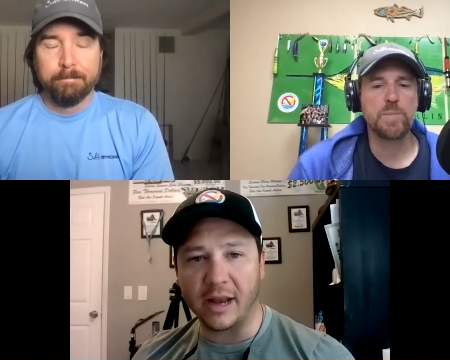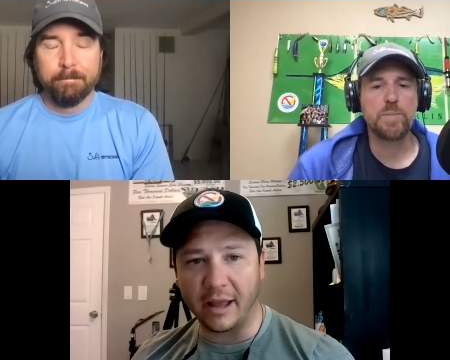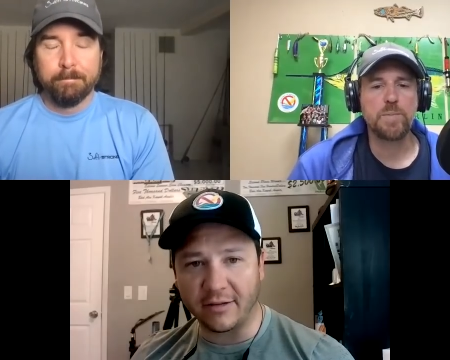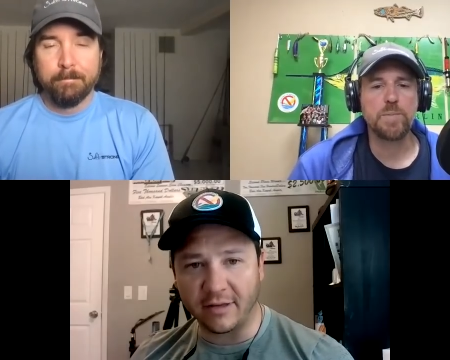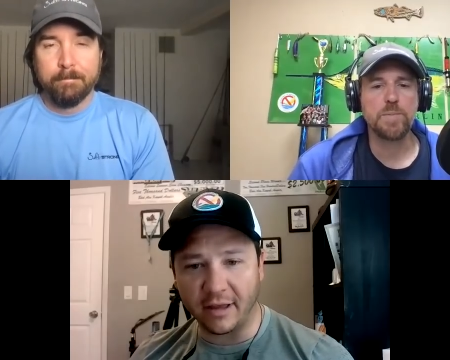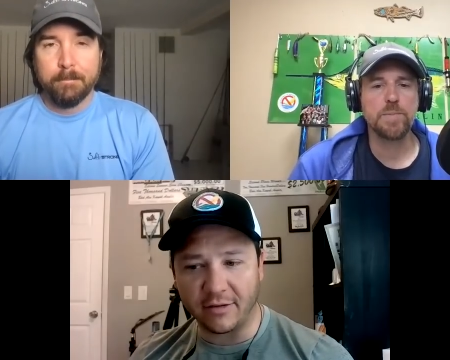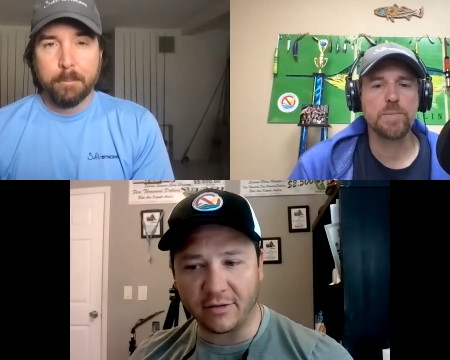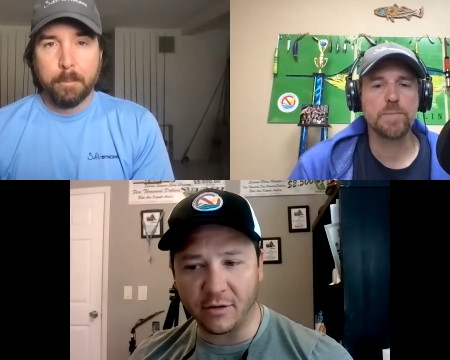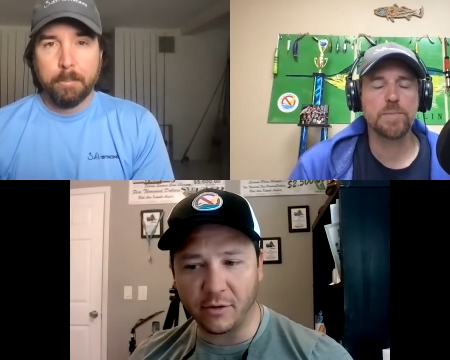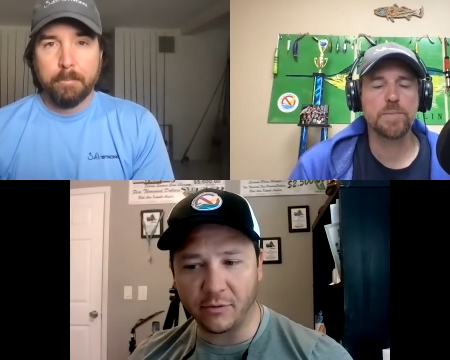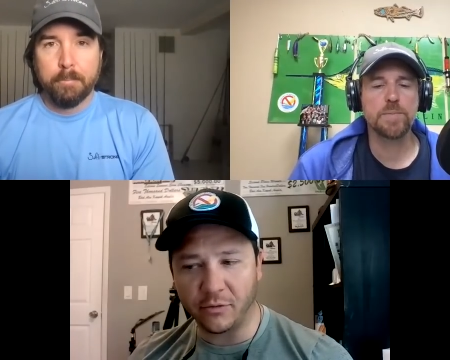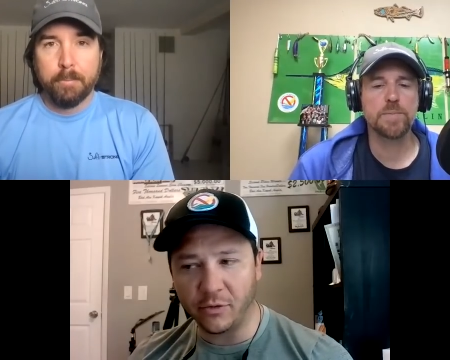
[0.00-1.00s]
Speaker 1: excess
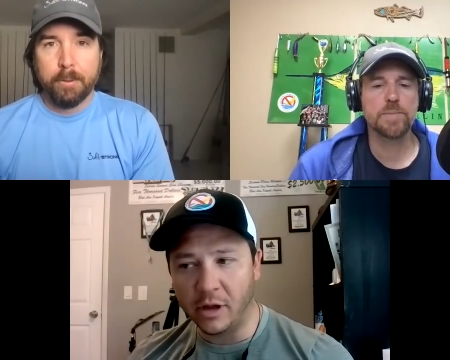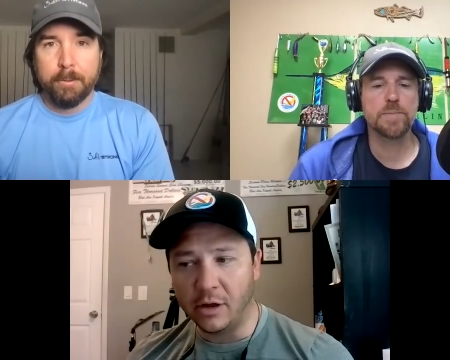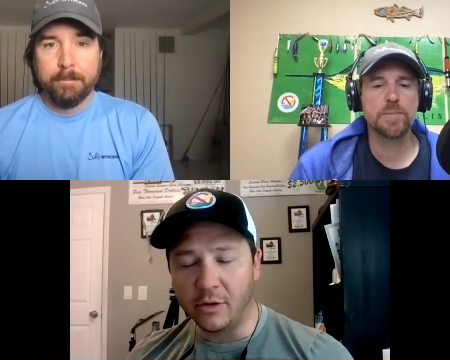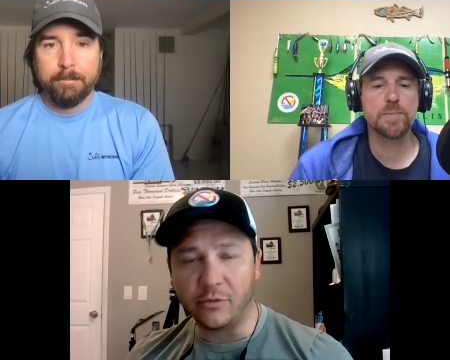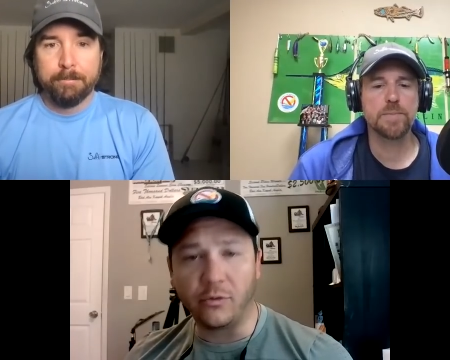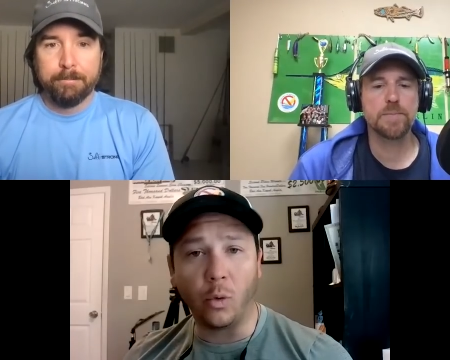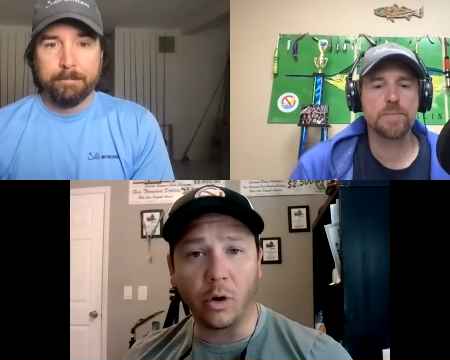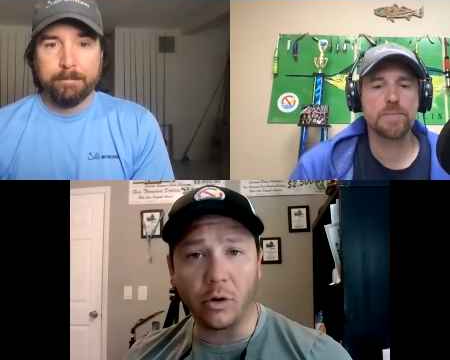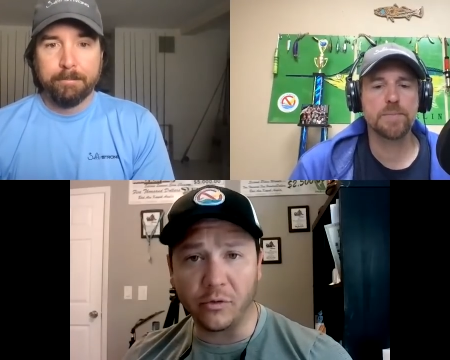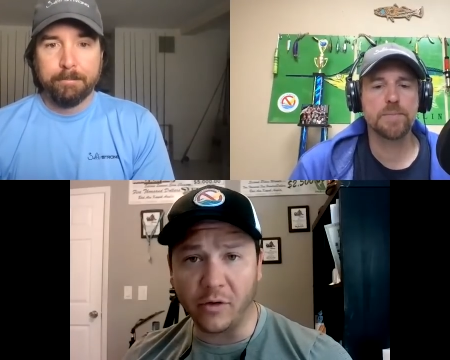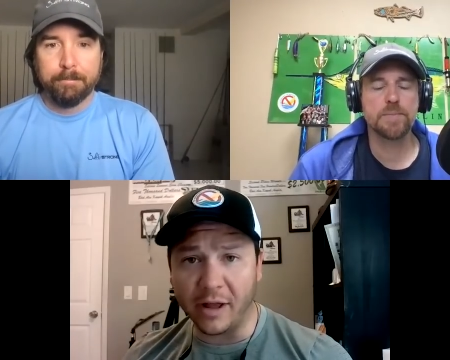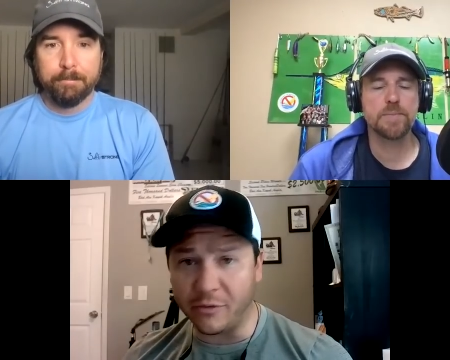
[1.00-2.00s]
of four or
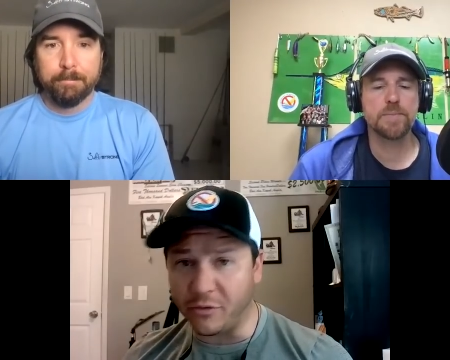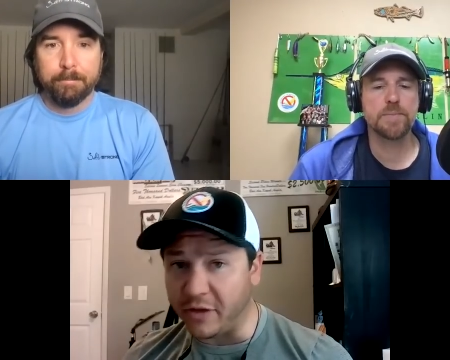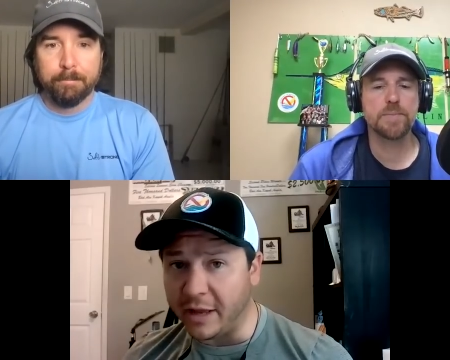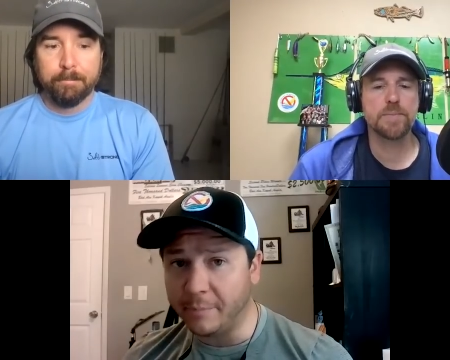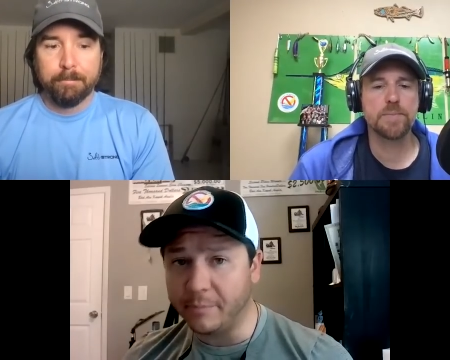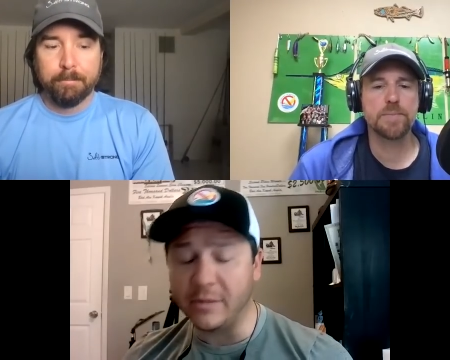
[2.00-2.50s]
five feet,